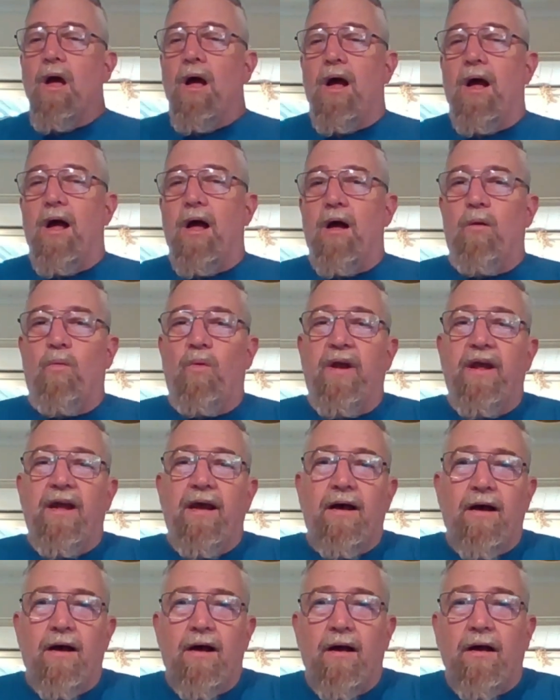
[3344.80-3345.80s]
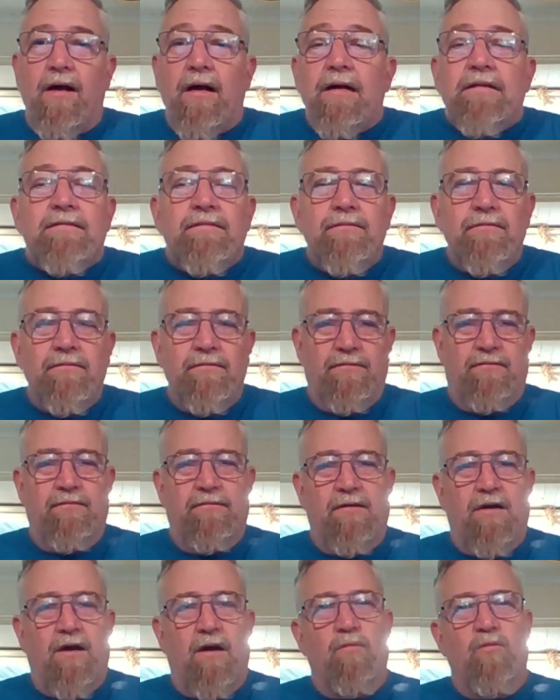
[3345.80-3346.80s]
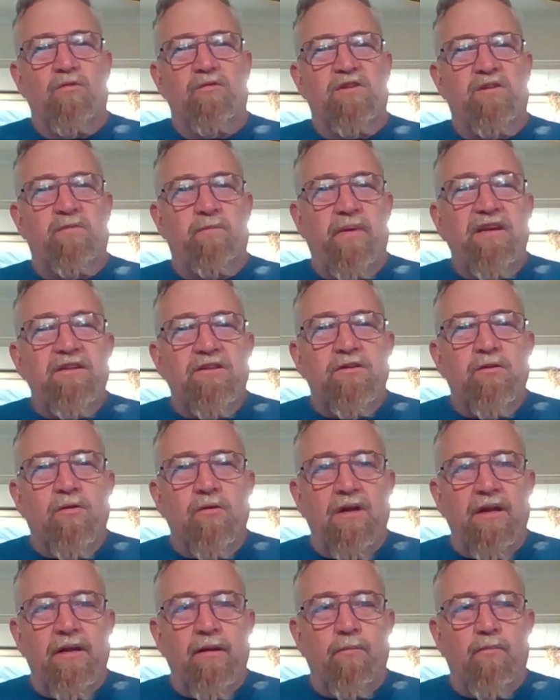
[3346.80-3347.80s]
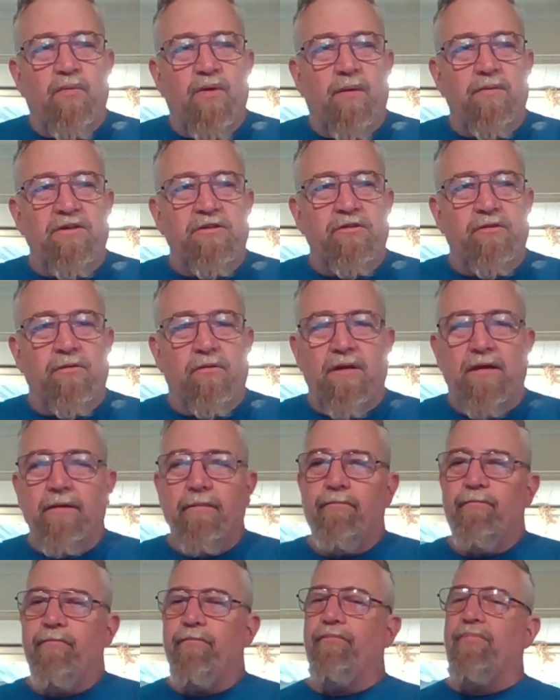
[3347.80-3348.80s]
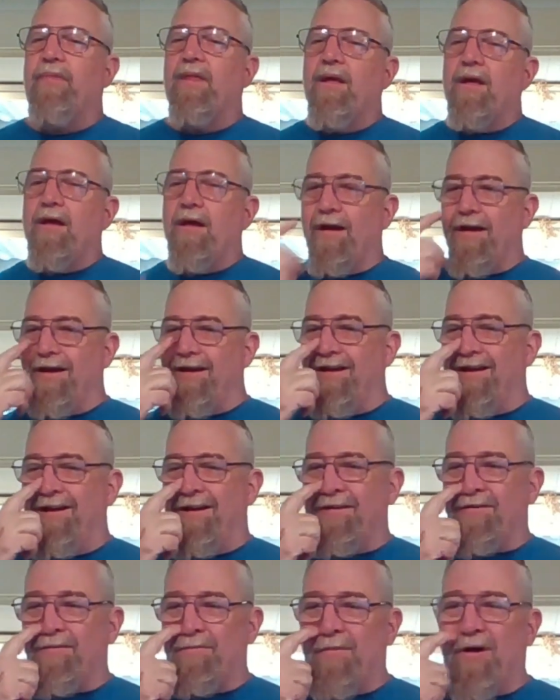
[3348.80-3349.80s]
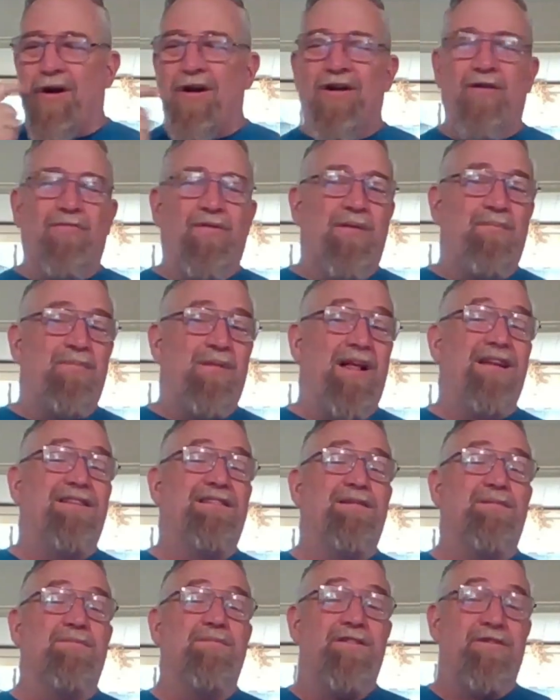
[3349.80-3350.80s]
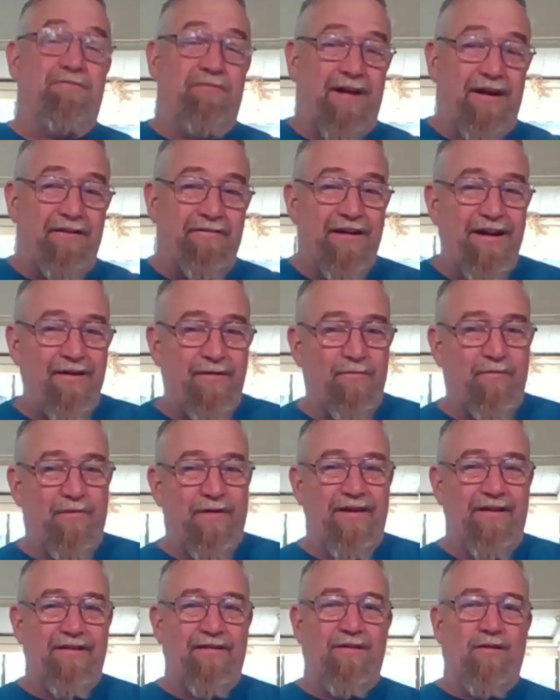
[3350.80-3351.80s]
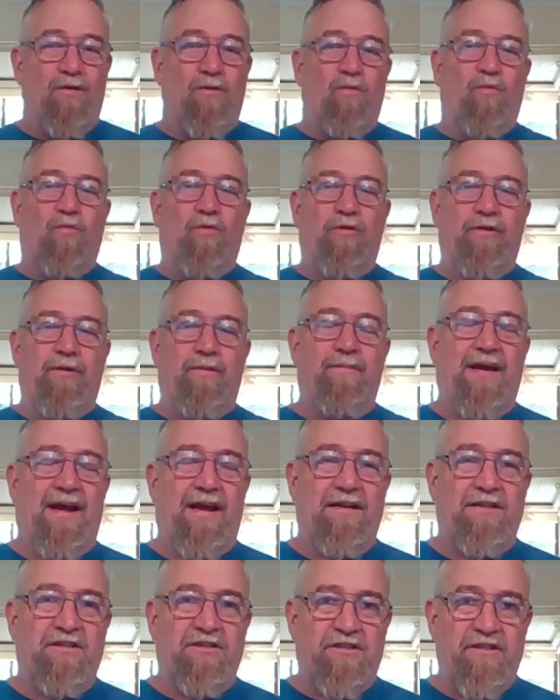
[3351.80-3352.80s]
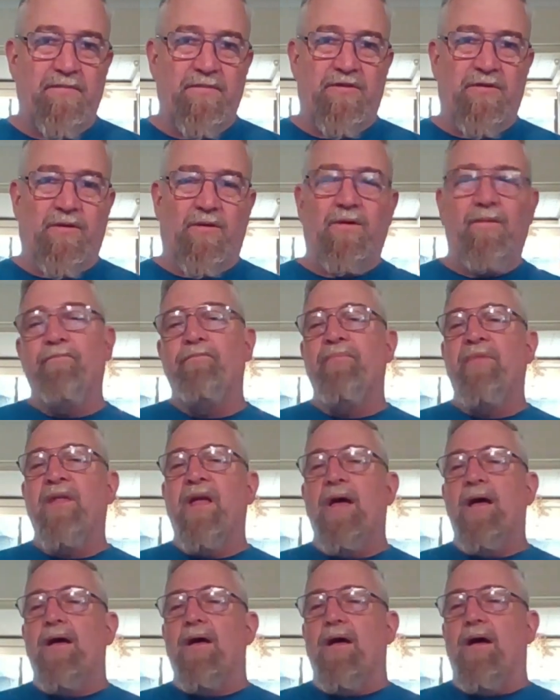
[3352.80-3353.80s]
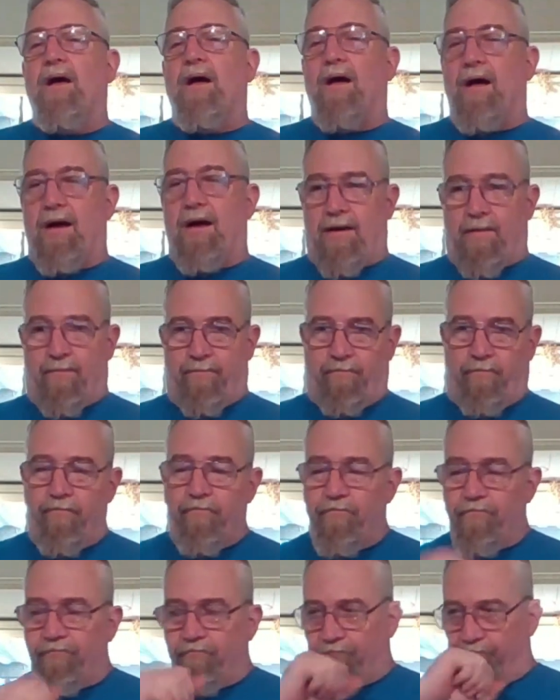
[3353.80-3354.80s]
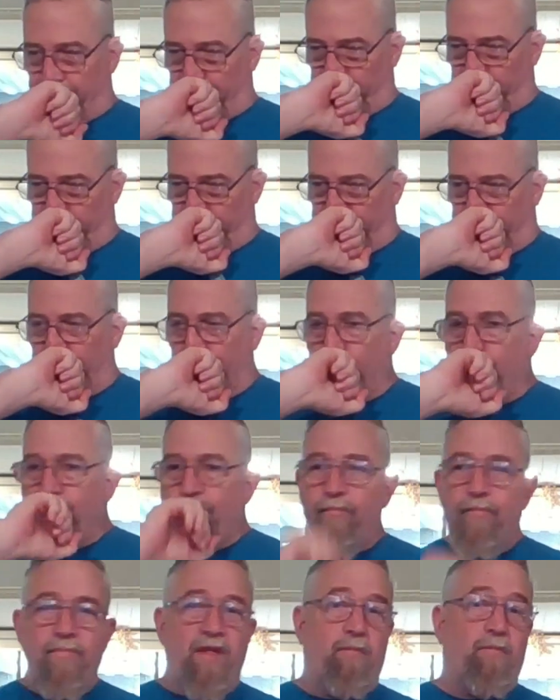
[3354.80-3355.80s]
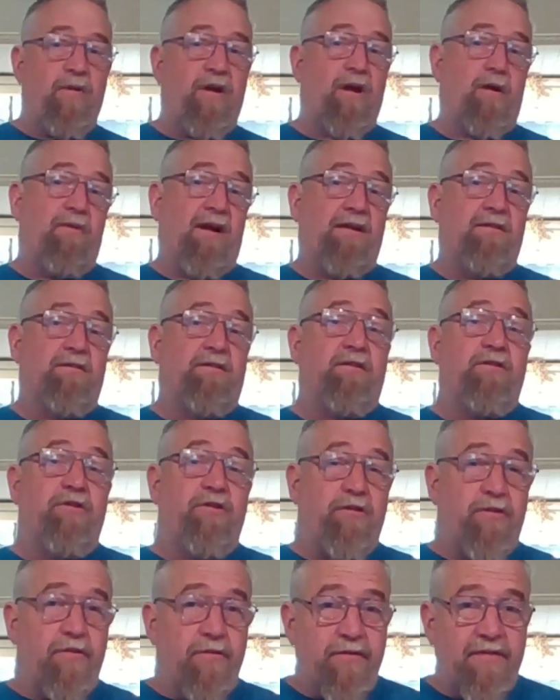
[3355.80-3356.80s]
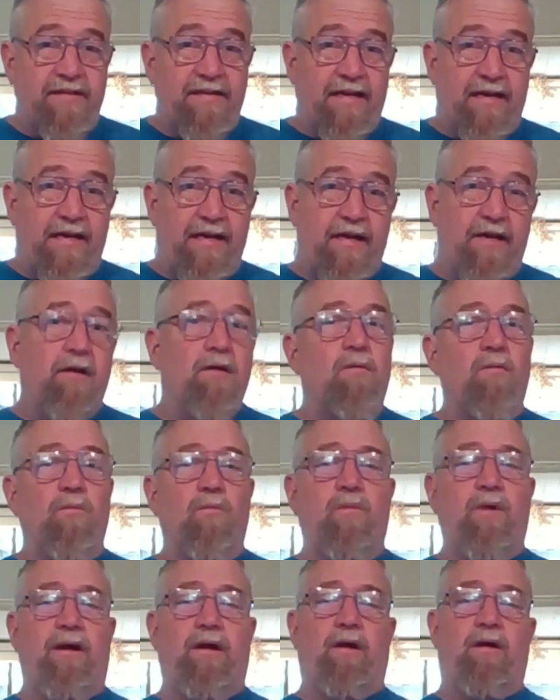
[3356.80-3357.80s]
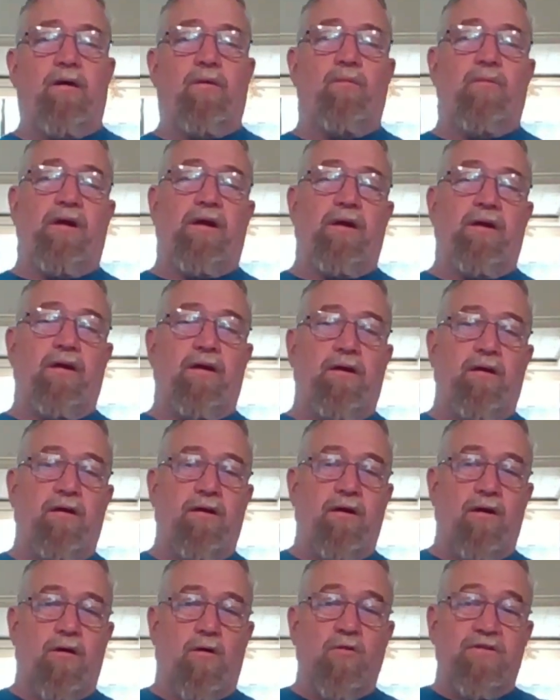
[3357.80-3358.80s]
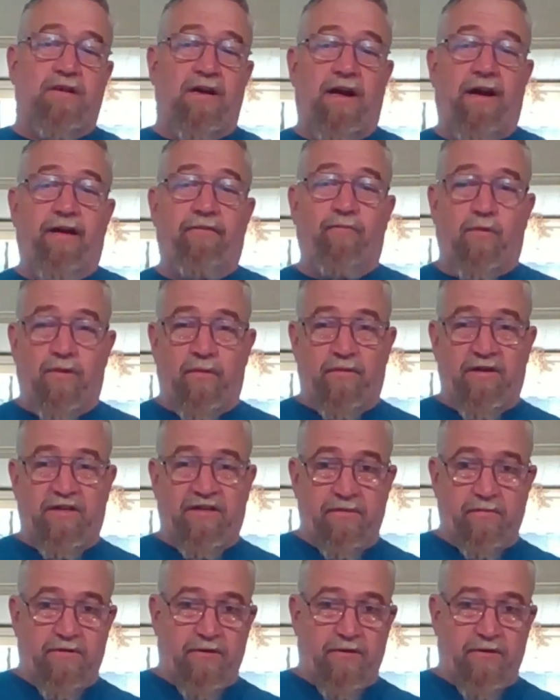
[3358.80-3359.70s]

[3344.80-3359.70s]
I will speech goodly and proper shortly. Tomorrow we're playing some Terraria with Wardham and Gym Talk. Then we go around to Tuesday, where we also have Wardham and Gym